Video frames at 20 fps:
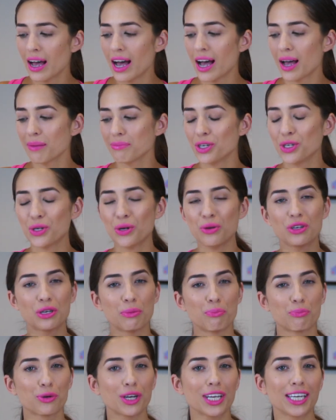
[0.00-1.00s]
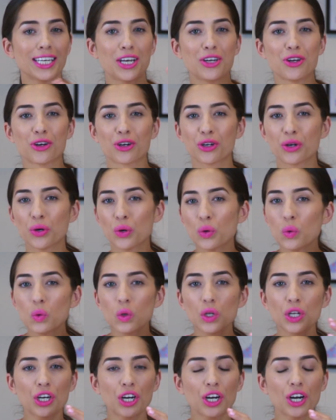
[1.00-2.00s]
You know, you can bring it in your
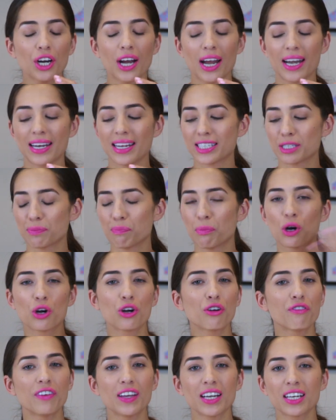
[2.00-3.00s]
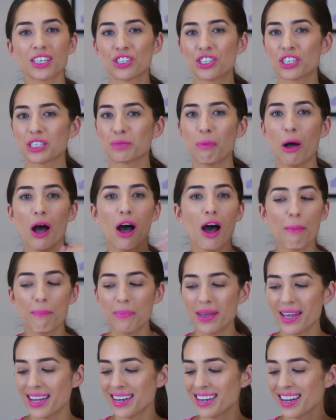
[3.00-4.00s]
cooler and it's perfect. Just pop
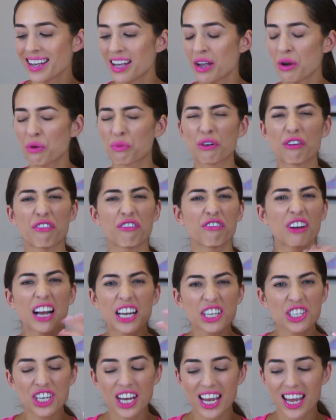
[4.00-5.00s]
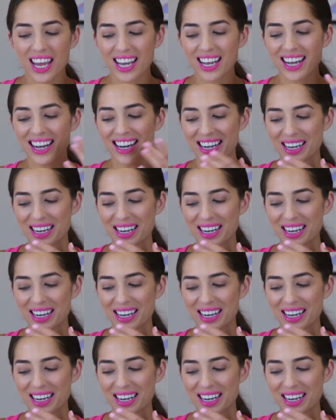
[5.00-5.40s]
it, refreshing.